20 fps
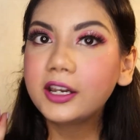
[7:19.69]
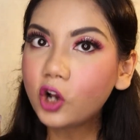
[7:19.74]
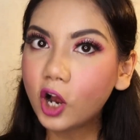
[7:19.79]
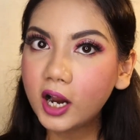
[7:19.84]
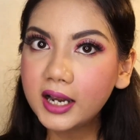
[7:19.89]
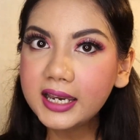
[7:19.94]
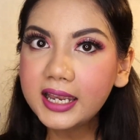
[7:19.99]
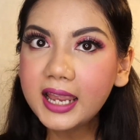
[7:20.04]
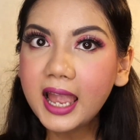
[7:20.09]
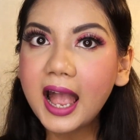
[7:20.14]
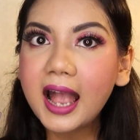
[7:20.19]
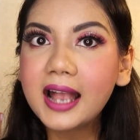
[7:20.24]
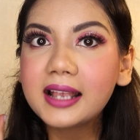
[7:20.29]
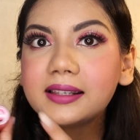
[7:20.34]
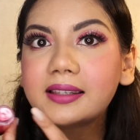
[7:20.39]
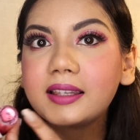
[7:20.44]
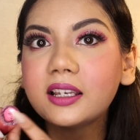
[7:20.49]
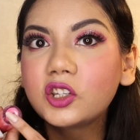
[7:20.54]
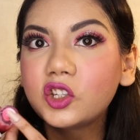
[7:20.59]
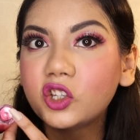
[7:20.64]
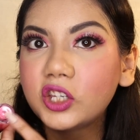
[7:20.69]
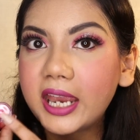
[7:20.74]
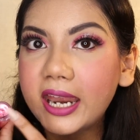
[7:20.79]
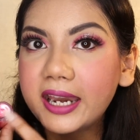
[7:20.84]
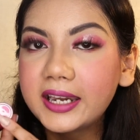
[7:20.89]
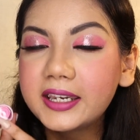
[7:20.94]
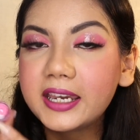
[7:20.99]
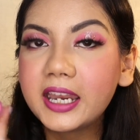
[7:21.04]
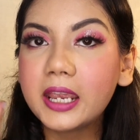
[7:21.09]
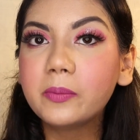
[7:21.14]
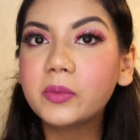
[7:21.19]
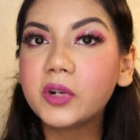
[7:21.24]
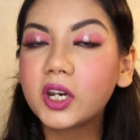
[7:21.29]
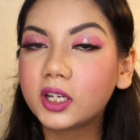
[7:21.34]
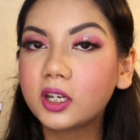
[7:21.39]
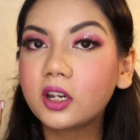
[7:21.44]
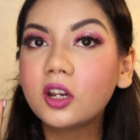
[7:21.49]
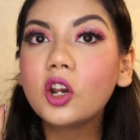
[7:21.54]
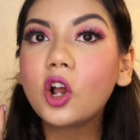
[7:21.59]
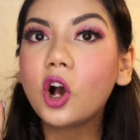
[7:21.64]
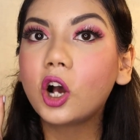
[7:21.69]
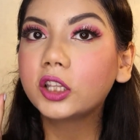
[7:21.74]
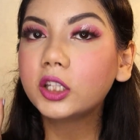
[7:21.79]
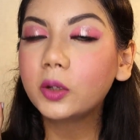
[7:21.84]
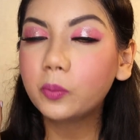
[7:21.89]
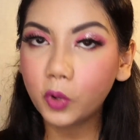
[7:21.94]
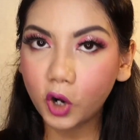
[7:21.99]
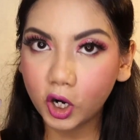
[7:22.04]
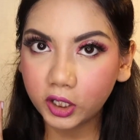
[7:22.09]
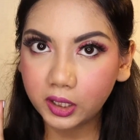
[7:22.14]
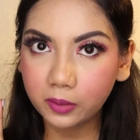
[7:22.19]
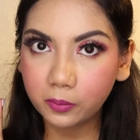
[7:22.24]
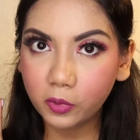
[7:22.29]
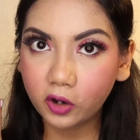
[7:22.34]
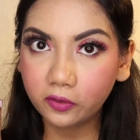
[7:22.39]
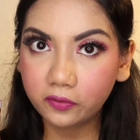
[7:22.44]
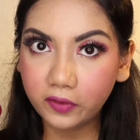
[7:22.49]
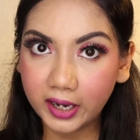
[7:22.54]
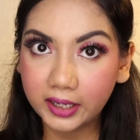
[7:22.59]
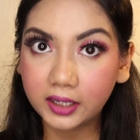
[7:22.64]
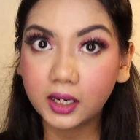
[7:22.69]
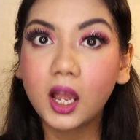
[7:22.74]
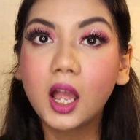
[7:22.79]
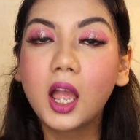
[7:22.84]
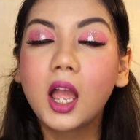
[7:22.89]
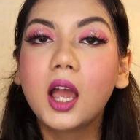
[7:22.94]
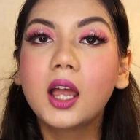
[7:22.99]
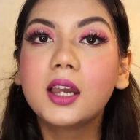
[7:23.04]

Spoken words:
It only has the shade name written on the bottom of it.